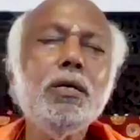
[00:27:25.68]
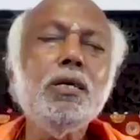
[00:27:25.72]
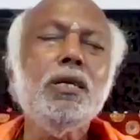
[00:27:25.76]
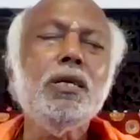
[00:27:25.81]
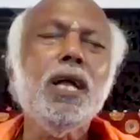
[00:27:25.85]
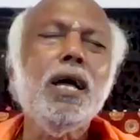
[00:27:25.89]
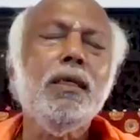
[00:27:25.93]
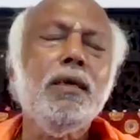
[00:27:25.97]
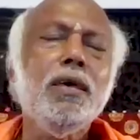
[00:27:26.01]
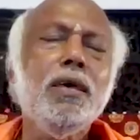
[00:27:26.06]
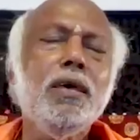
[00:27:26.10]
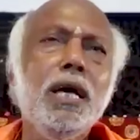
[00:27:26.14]

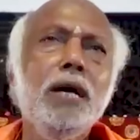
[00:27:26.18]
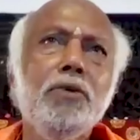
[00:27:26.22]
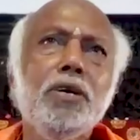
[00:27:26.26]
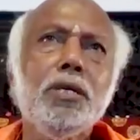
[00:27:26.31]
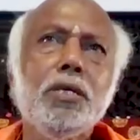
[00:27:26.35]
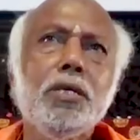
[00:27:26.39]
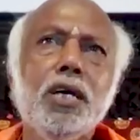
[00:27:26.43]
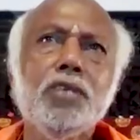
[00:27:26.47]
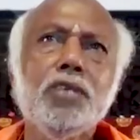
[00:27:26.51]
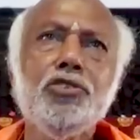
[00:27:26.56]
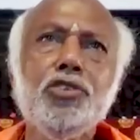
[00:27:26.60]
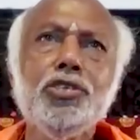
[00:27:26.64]
nothing
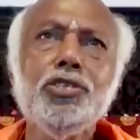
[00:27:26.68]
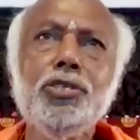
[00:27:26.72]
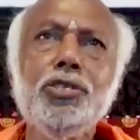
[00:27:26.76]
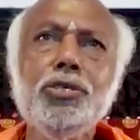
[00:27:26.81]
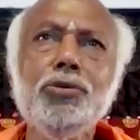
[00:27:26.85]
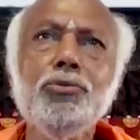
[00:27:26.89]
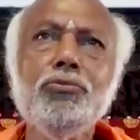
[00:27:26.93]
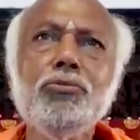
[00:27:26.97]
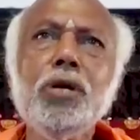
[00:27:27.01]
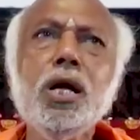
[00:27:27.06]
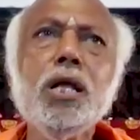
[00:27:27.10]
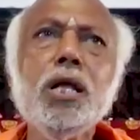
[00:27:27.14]
ever touches
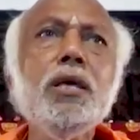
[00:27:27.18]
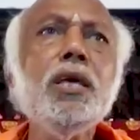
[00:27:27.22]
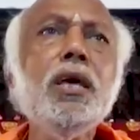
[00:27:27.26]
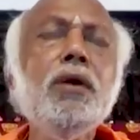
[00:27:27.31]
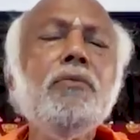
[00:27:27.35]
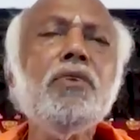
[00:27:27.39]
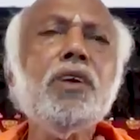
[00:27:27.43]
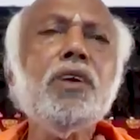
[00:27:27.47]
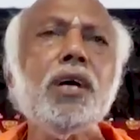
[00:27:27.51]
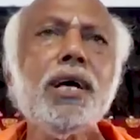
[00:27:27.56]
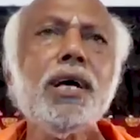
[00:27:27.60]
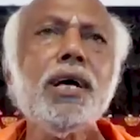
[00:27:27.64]
you.
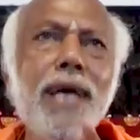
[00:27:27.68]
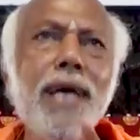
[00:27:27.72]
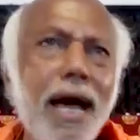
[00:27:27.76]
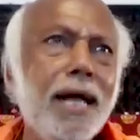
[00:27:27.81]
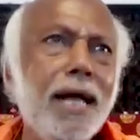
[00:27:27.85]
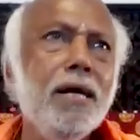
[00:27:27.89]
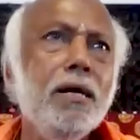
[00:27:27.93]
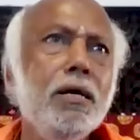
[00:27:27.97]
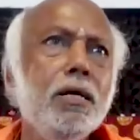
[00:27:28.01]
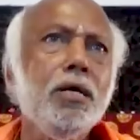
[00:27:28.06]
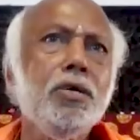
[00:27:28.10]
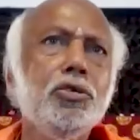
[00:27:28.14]
Nothing ever
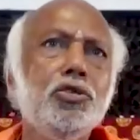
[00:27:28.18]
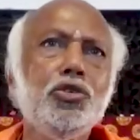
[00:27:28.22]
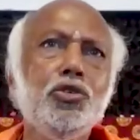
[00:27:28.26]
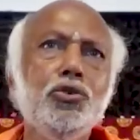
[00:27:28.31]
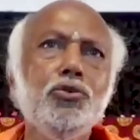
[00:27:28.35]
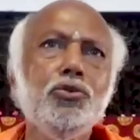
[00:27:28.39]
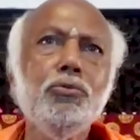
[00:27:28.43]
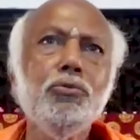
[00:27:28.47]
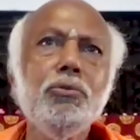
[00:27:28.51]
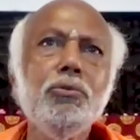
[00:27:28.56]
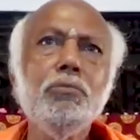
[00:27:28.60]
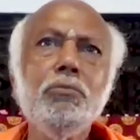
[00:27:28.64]
can touch
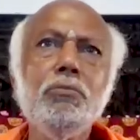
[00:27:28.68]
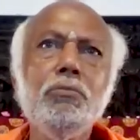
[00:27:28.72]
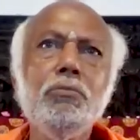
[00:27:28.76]
you.